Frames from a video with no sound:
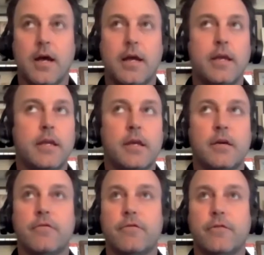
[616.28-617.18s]
I
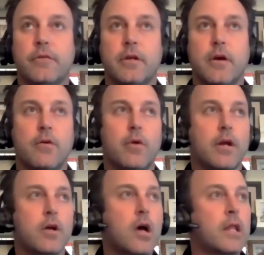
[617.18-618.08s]
give, I don't want
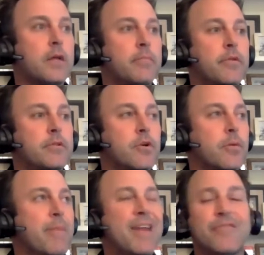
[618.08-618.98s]
to call it the
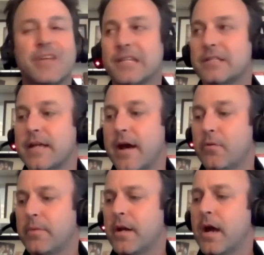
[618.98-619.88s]
term benefit of the
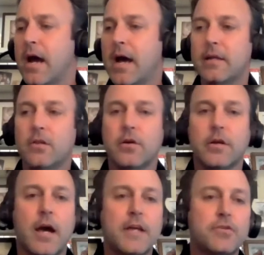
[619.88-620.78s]
doubt, but I
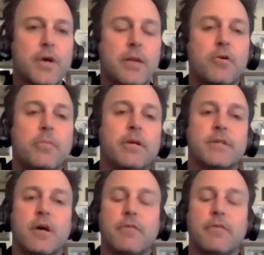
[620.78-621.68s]
try to put
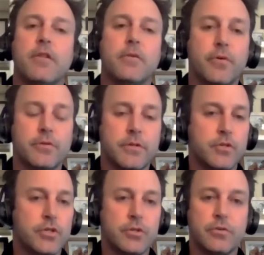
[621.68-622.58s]
myself in the other
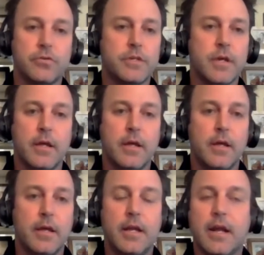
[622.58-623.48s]
person's shoes
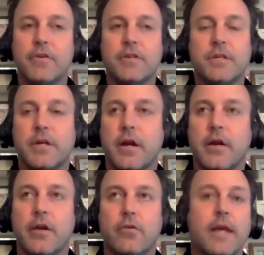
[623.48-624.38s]
in every
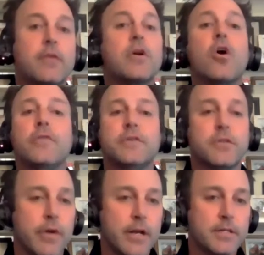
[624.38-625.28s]
scenario. Like COVID's a
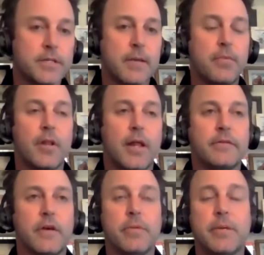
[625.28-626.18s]
great example. I
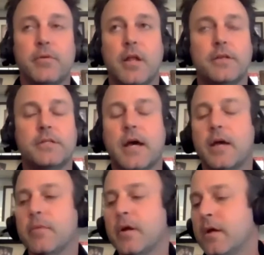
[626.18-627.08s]
tell people all the
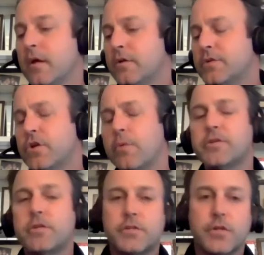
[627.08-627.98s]
time, there's so
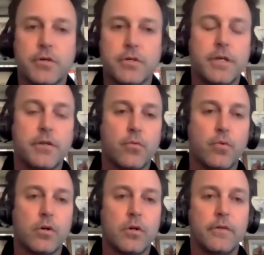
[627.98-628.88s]
much uncertainty in the
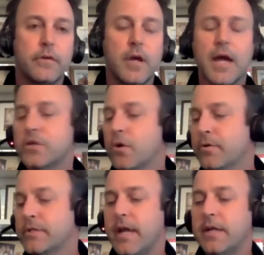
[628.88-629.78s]
world. I don't
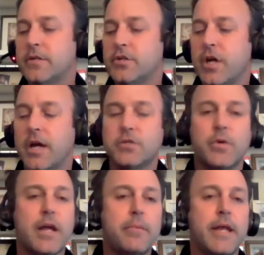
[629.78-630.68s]
pretend to judge
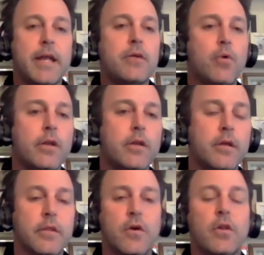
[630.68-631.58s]
when I meet anyone.
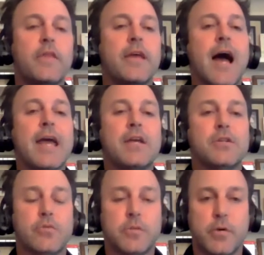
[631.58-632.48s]
The only thing I can
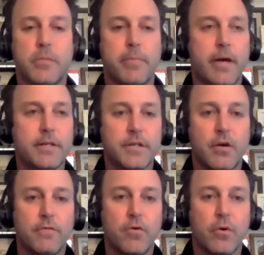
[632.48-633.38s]
do is put my best
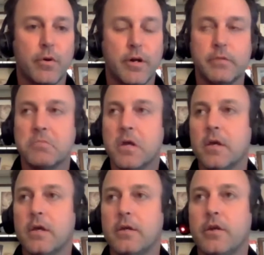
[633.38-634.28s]
self forward and,
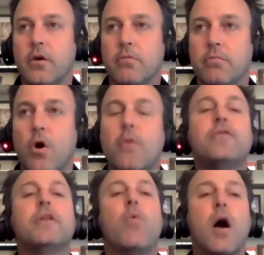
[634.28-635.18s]

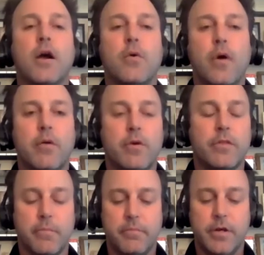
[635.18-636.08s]
hopefully walk away with